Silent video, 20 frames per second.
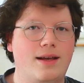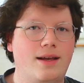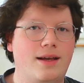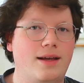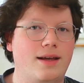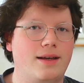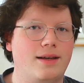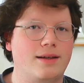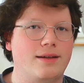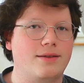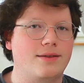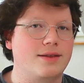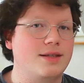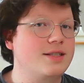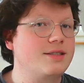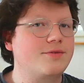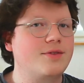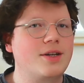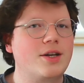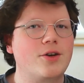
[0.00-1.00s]
In
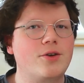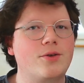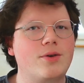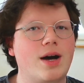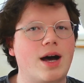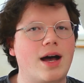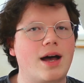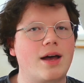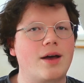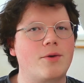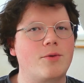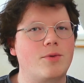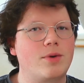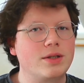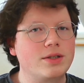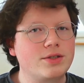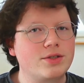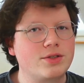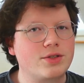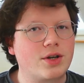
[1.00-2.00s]
this video, I
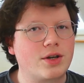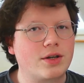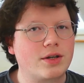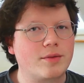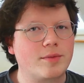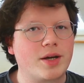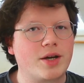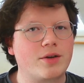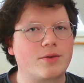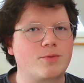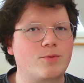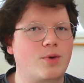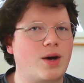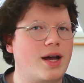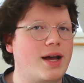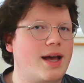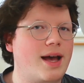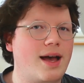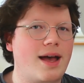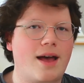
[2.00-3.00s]
want to talk about
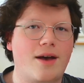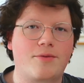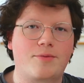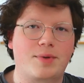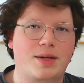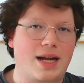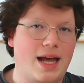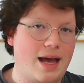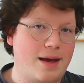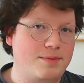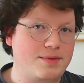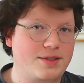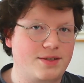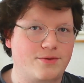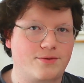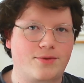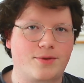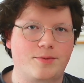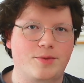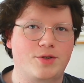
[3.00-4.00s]
why I have been
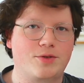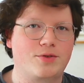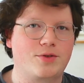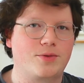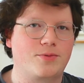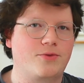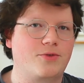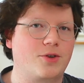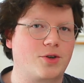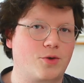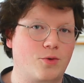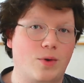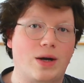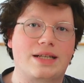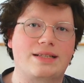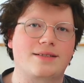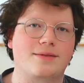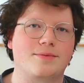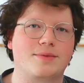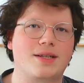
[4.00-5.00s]
absent from YouTube for
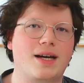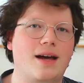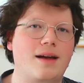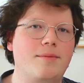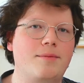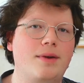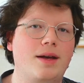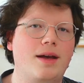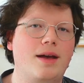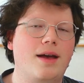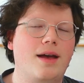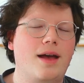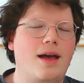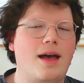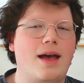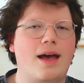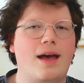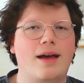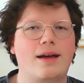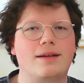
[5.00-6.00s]
quite some time
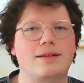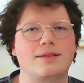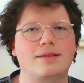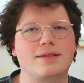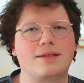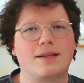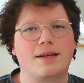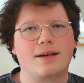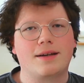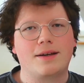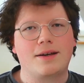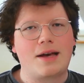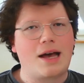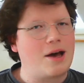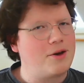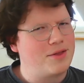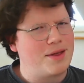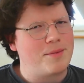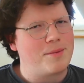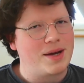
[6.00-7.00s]
and uh,
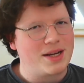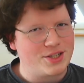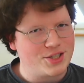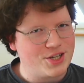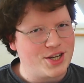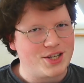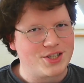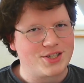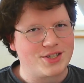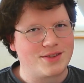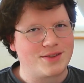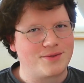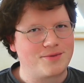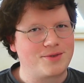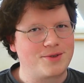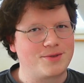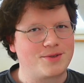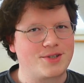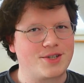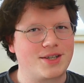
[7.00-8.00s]
how that might change in the
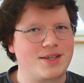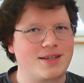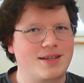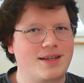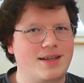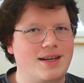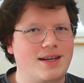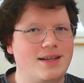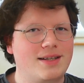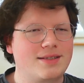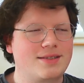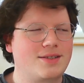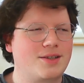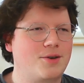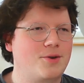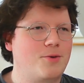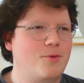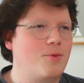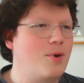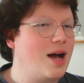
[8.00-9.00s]
future.
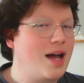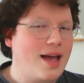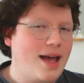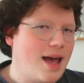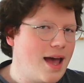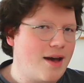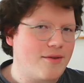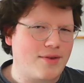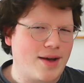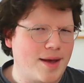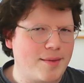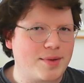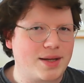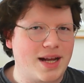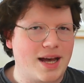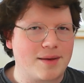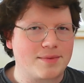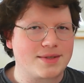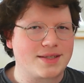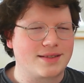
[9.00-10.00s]
So why have I been
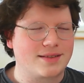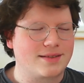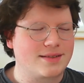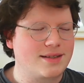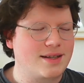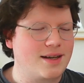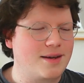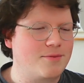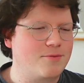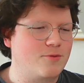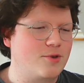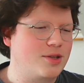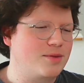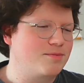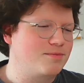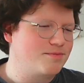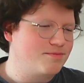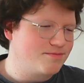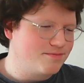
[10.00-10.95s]
absent? Um, well,